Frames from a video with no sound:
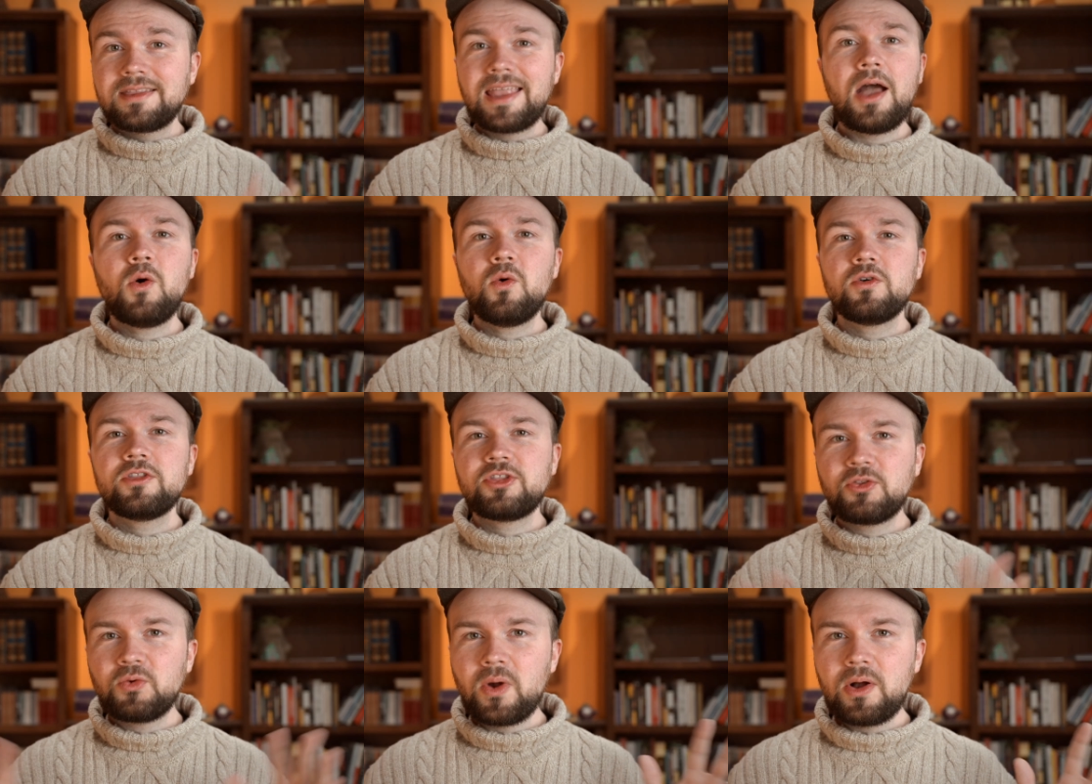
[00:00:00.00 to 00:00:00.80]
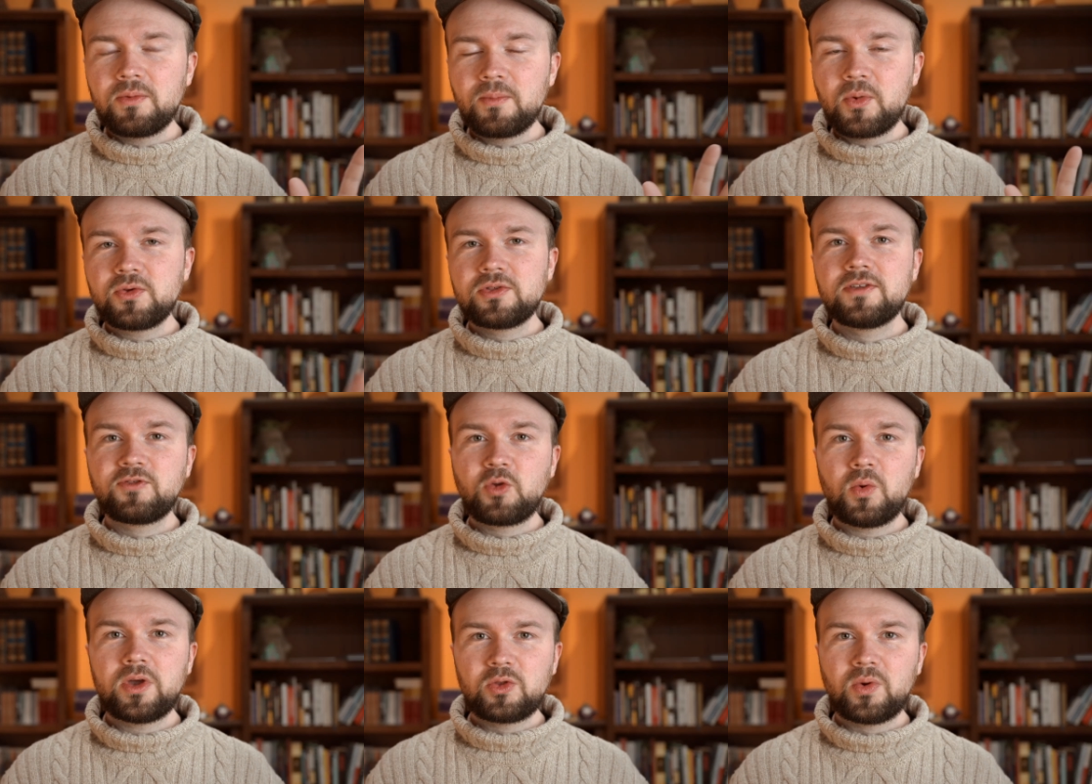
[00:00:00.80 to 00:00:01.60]
Now, throughout most of
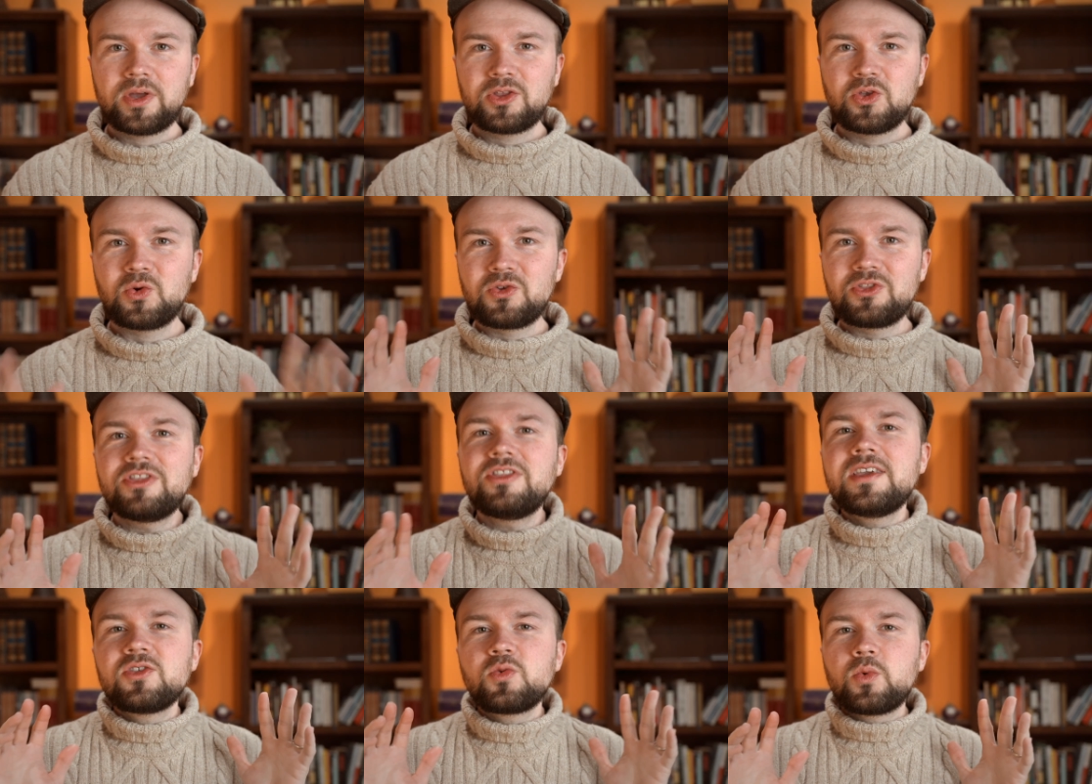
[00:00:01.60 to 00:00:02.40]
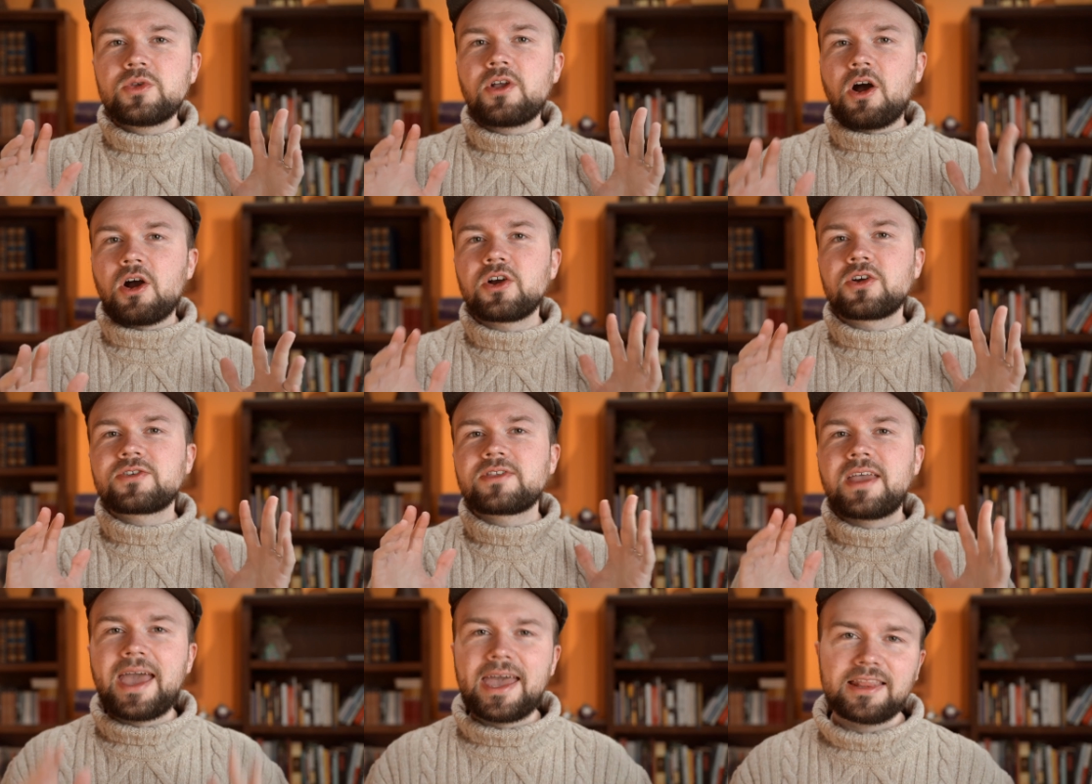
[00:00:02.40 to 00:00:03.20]
2022, this was
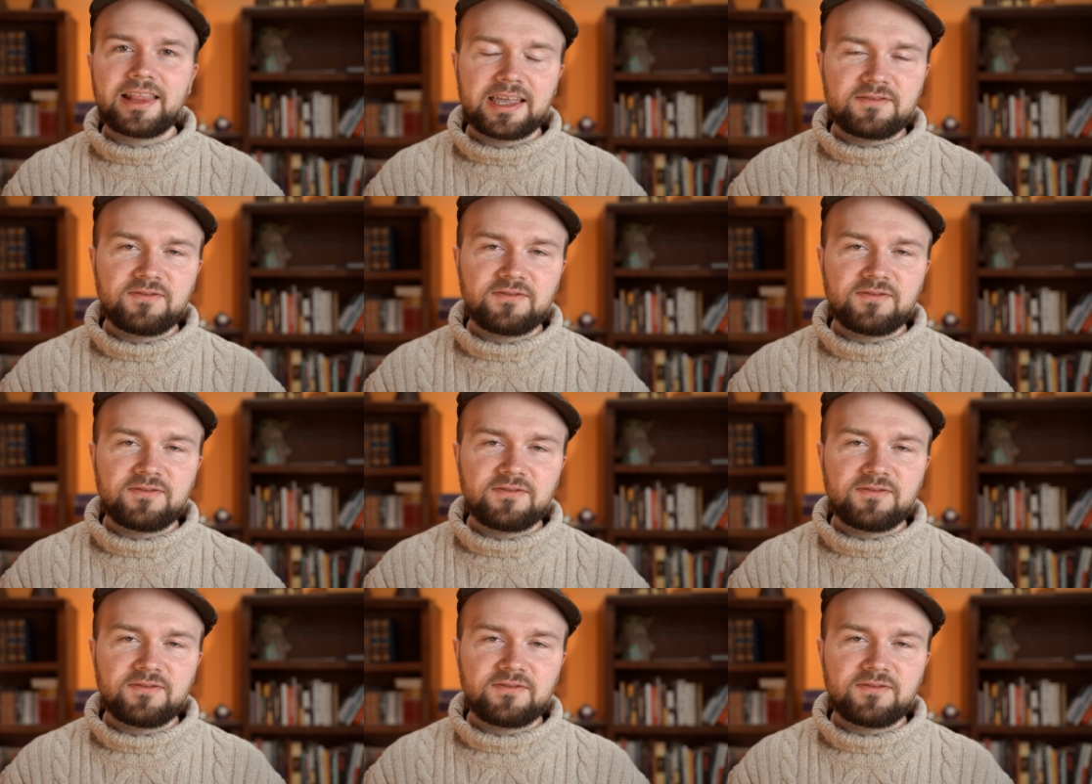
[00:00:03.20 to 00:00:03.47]
Arc's headline